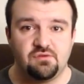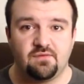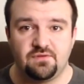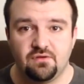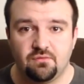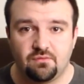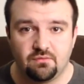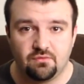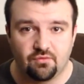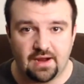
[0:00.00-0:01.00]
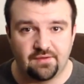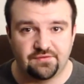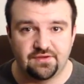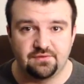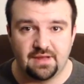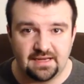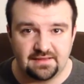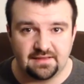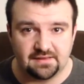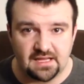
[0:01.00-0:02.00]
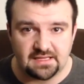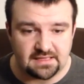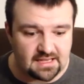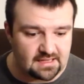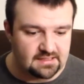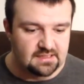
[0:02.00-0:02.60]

You have no grounds to do anything like that.